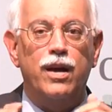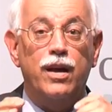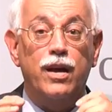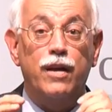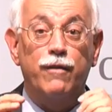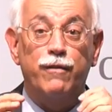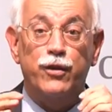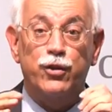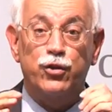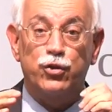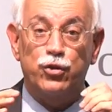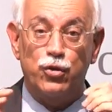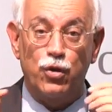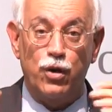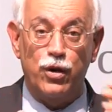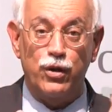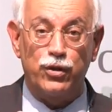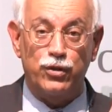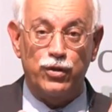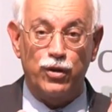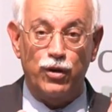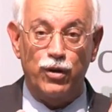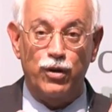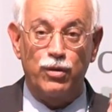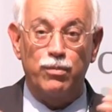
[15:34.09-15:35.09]
If it's
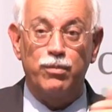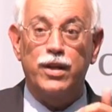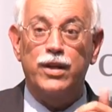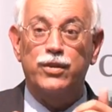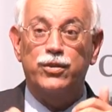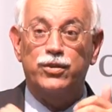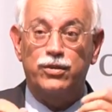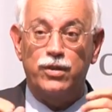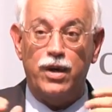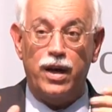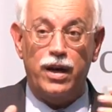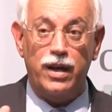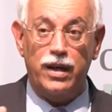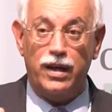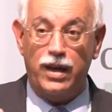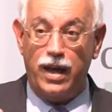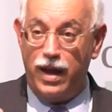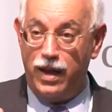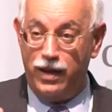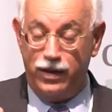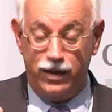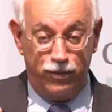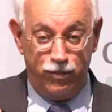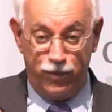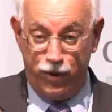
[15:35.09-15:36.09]
short-term, it's not a
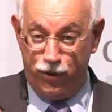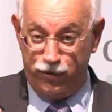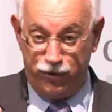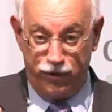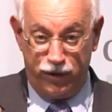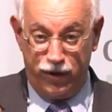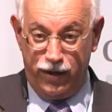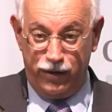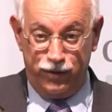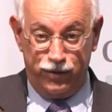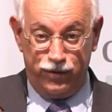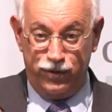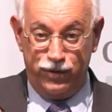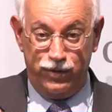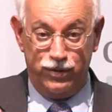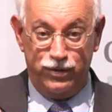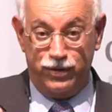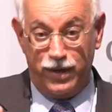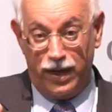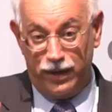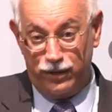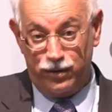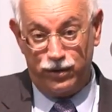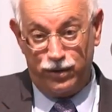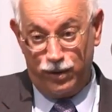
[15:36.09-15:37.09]
gain in most cases.
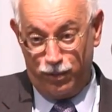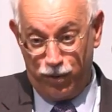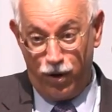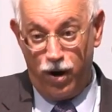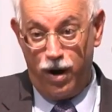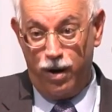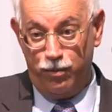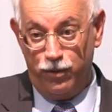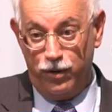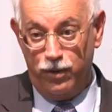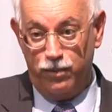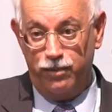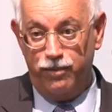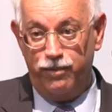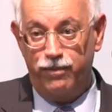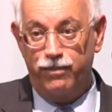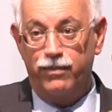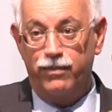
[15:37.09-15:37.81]
That's the problem.